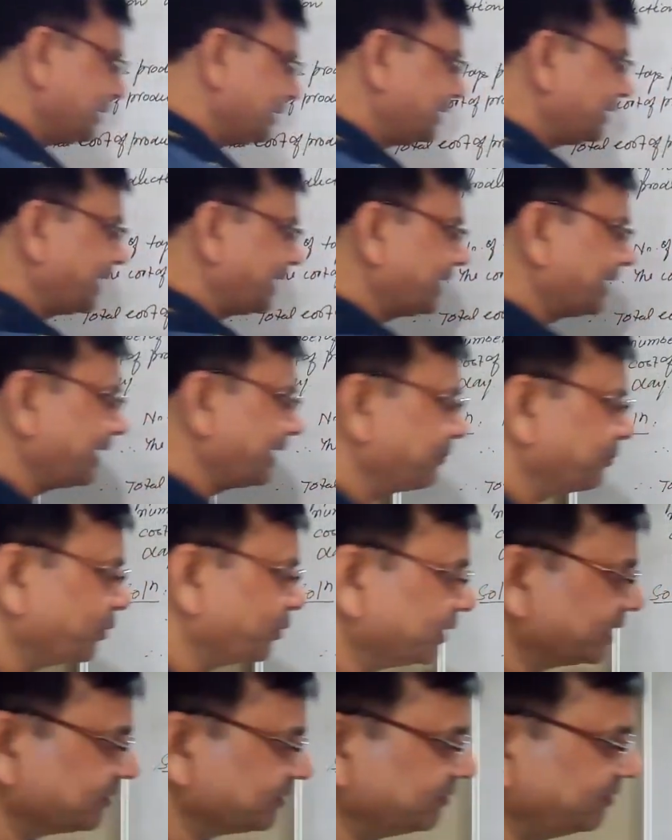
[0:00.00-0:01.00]
In that case,
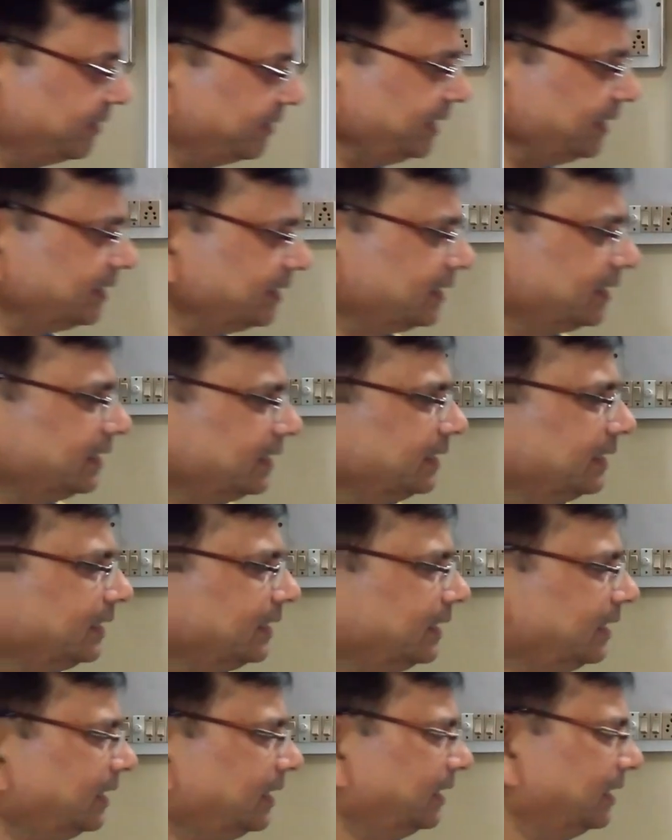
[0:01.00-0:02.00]
product will be
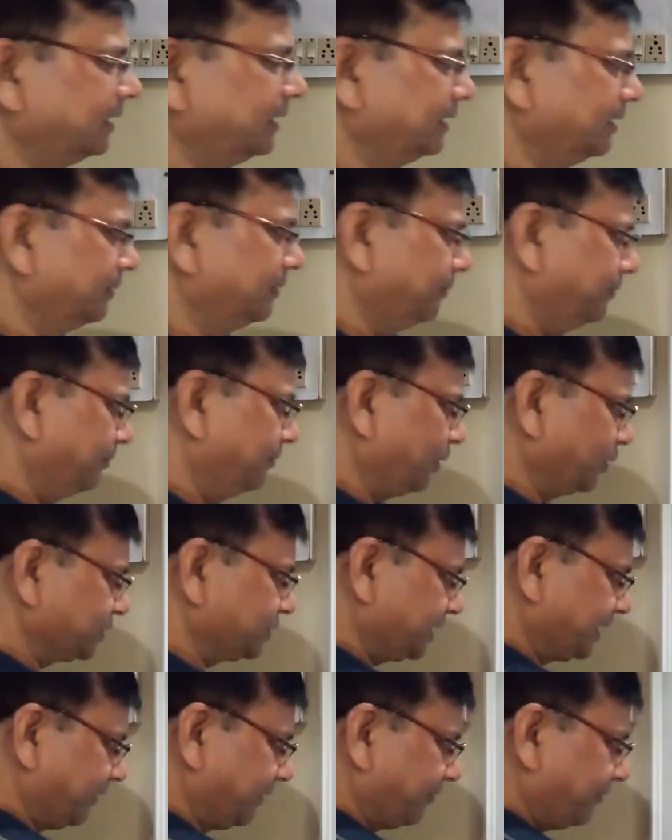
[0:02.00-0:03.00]

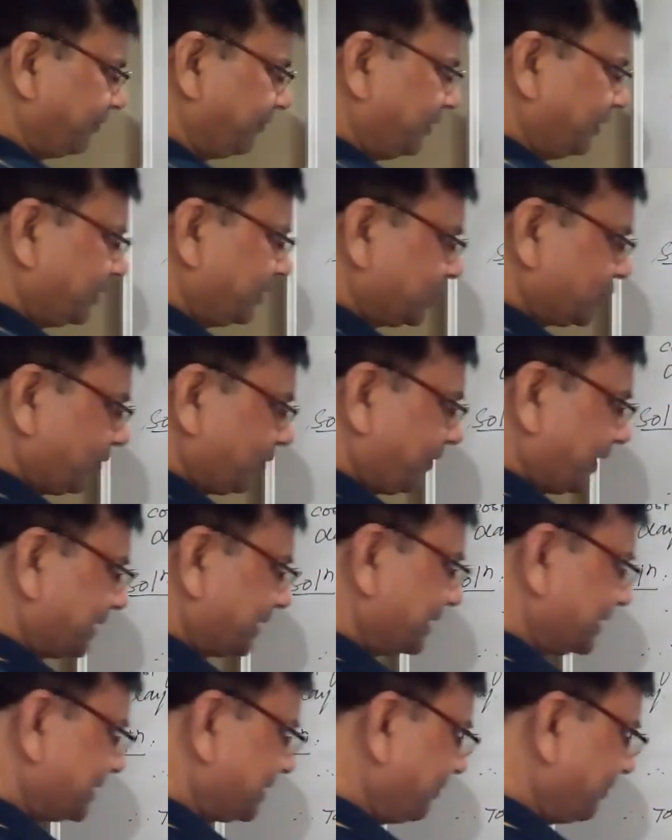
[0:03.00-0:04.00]
positive. So further